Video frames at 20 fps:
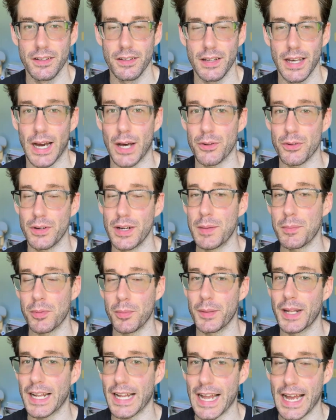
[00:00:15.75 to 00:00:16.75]
how they're
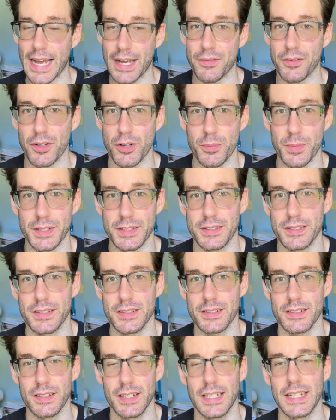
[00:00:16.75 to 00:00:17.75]
implementing A I for their
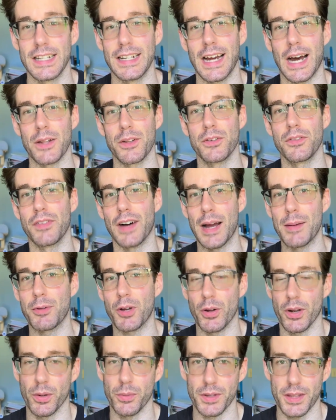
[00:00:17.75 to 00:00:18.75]
business, and then how they're vibe
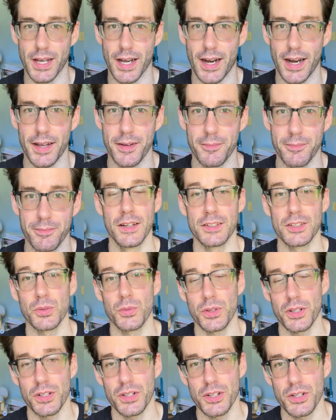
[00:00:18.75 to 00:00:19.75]
coding with A I. So
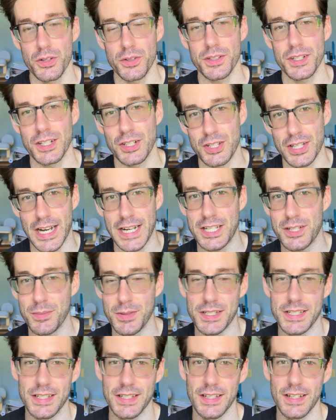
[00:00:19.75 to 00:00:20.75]
whether you're using
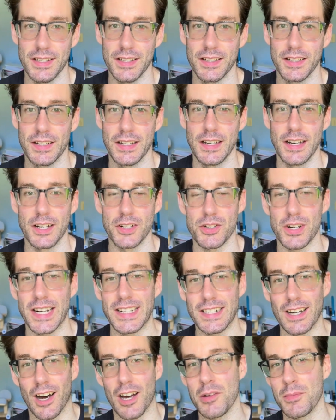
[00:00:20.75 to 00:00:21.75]
ChatGPT,
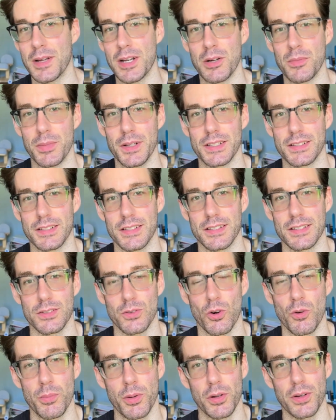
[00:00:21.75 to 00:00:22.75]
trying to automate your business,
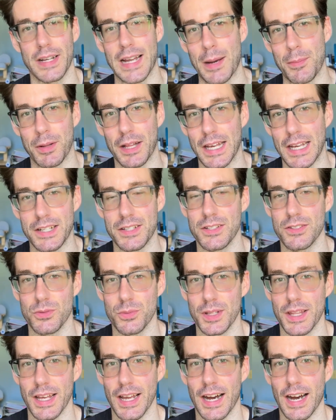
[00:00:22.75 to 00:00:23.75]
or building applications
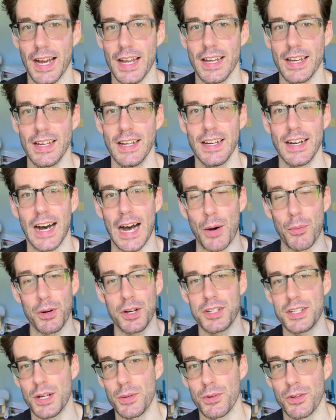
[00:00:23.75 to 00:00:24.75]
with A I, I want
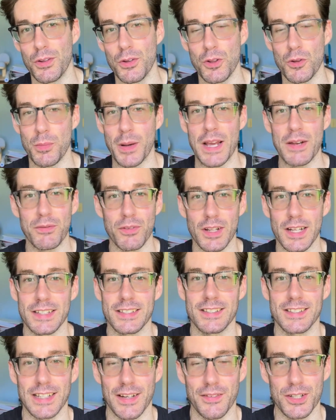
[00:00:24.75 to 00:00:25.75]
to share with you the painful
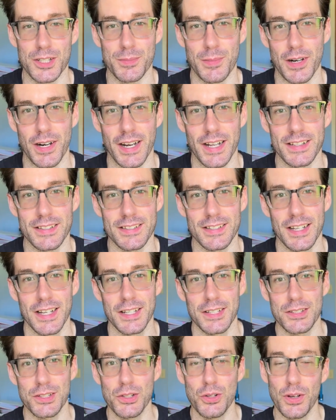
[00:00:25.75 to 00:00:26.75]
lessons I've experienced
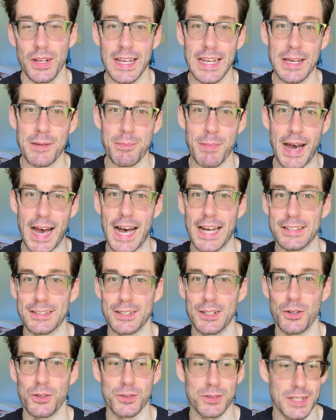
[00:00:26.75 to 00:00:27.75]
so you can get past
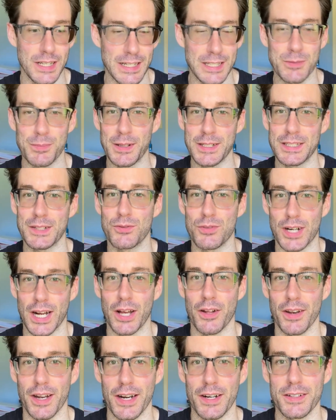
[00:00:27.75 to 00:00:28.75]
those expensive
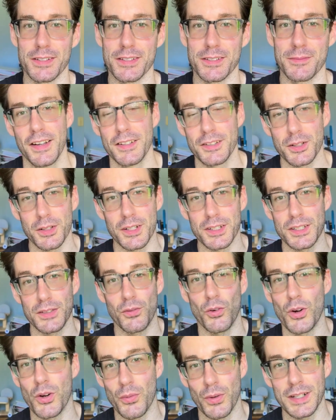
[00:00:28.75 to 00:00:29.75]
trial and errors. So let's
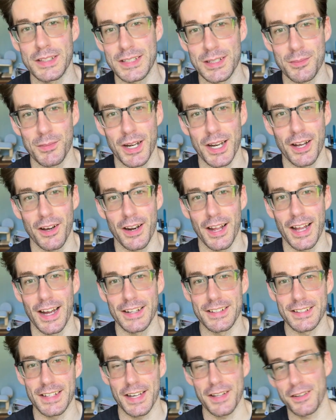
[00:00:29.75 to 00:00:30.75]
avoid wasting money on A I
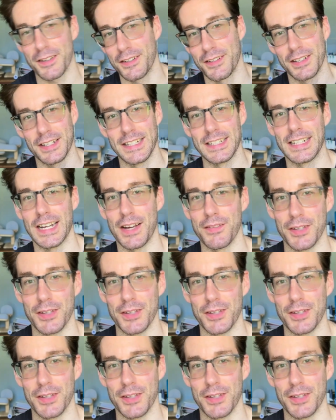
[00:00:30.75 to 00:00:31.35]
together and dive